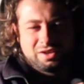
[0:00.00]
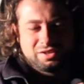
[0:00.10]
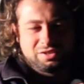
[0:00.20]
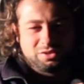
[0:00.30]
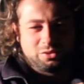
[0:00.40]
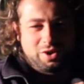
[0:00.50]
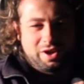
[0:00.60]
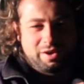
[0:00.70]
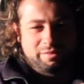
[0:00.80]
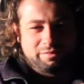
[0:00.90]
to
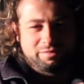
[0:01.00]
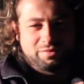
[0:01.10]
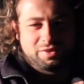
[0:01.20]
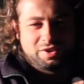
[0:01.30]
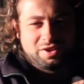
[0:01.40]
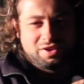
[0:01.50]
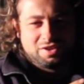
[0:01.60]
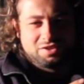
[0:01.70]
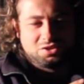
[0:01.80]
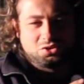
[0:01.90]

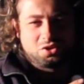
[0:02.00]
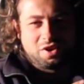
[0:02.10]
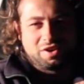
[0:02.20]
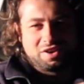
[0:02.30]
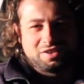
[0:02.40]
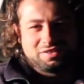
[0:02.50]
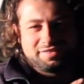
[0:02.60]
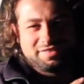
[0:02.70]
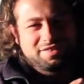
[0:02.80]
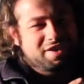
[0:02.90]
try
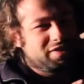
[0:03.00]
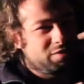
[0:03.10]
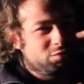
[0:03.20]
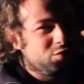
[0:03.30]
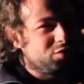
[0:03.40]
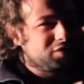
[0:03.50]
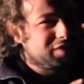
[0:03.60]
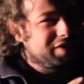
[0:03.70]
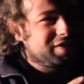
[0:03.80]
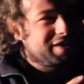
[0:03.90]
and get them
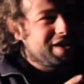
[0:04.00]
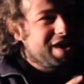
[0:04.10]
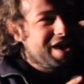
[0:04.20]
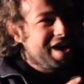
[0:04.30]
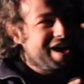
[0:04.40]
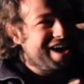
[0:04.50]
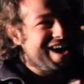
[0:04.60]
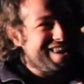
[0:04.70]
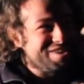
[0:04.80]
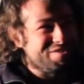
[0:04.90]
loose.
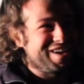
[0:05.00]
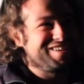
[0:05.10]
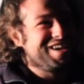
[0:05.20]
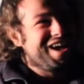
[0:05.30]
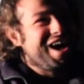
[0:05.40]
Anyway,